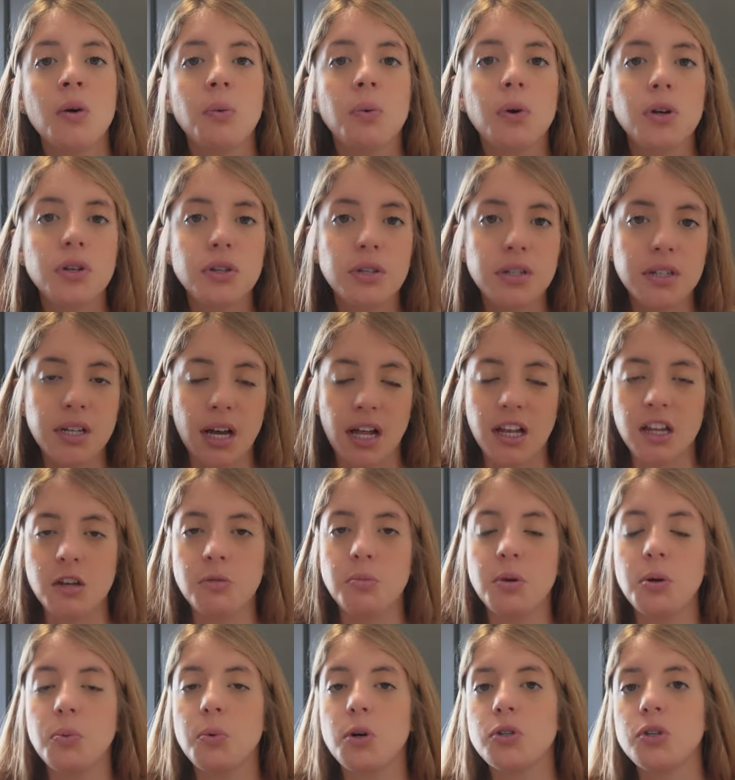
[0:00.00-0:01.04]
was telling
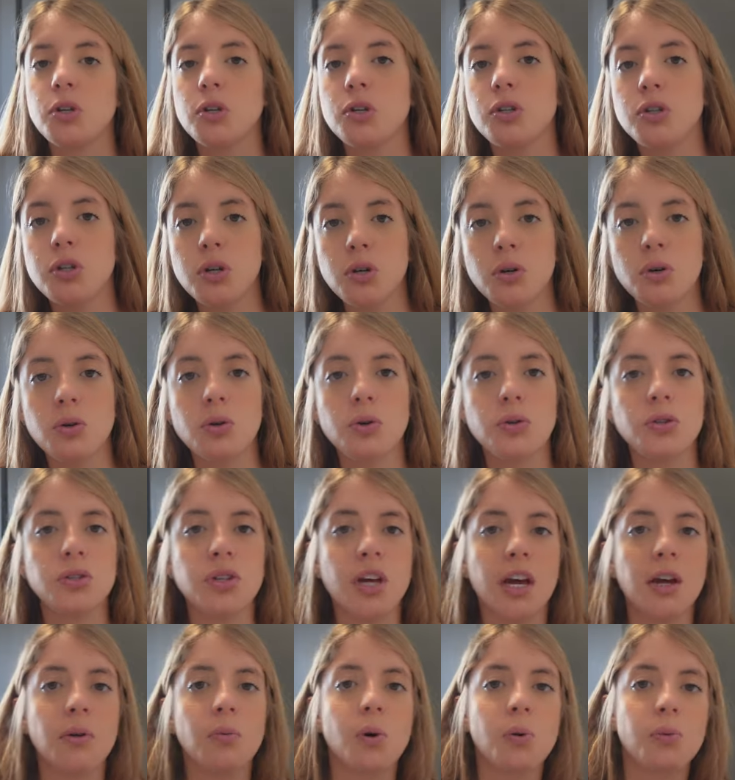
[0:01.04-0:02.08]
me what to do,
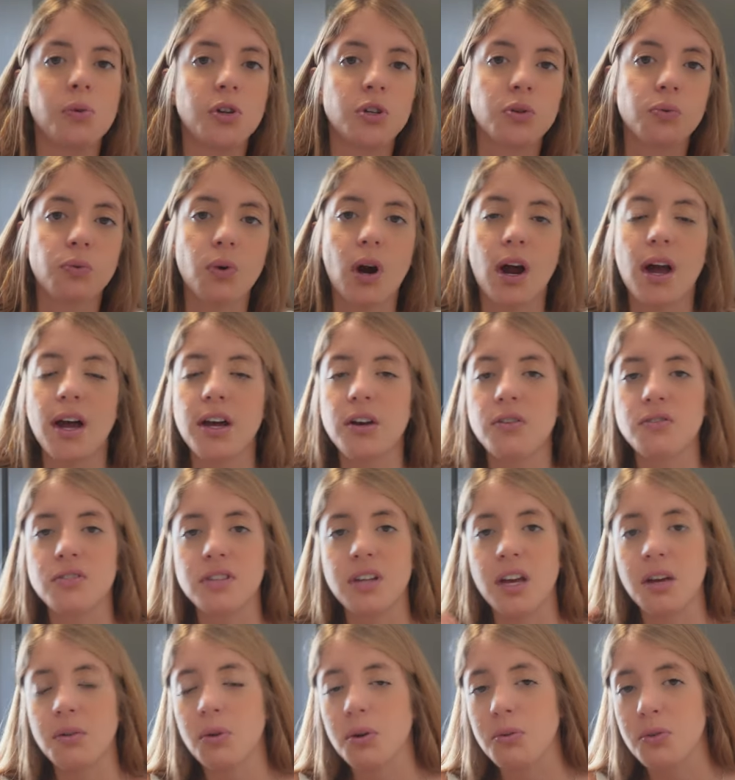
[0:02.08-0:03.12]
saying what was right,
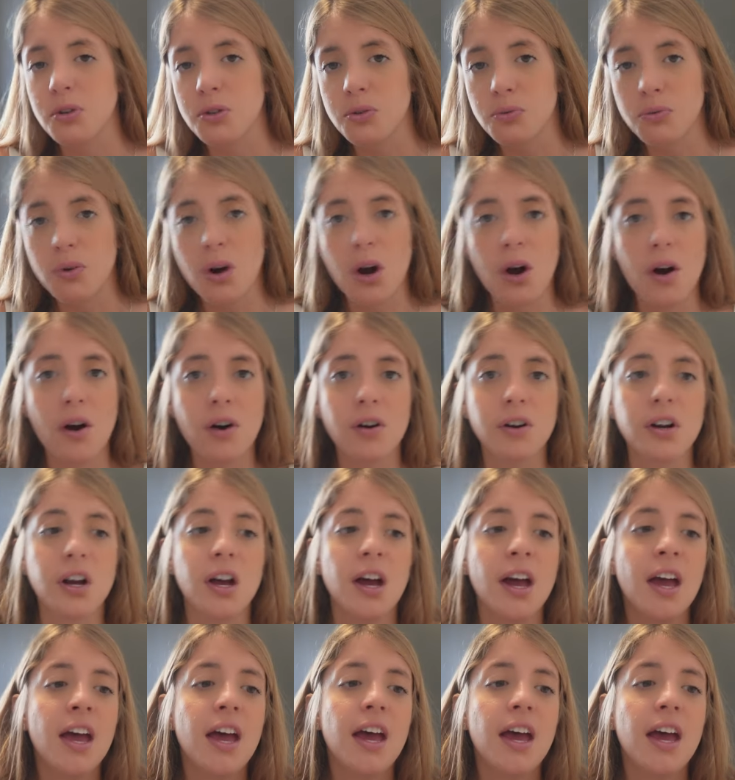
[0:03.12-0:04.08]
saying what was wrong.